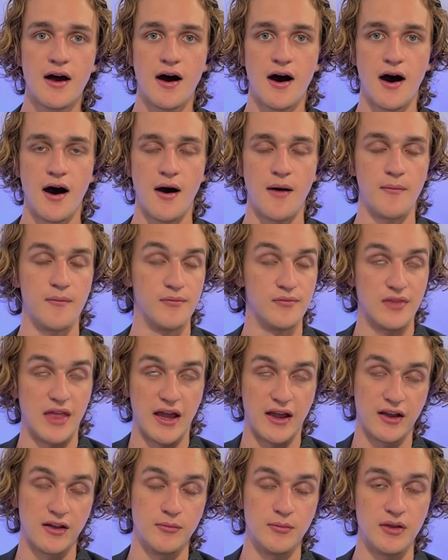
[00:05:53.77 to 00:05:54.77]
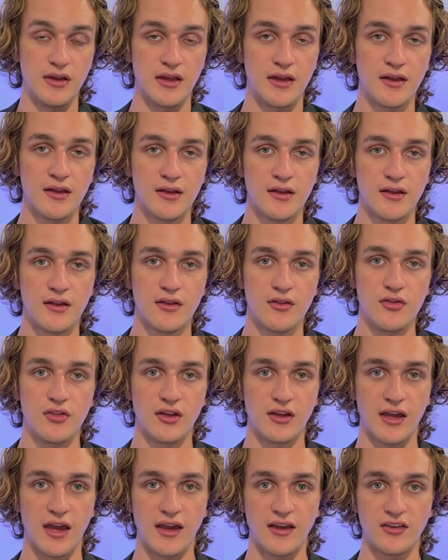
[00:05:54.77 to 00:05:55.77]
That could be the
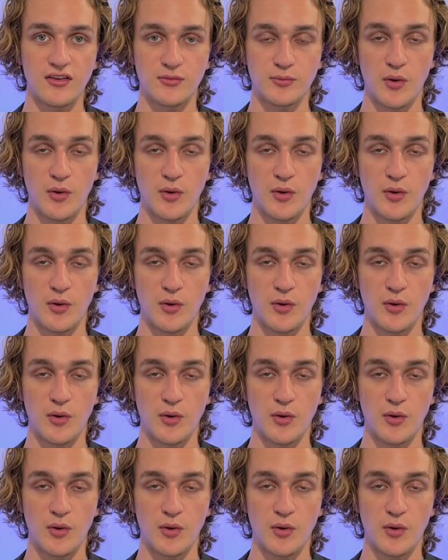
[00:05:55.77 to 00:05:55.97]
case.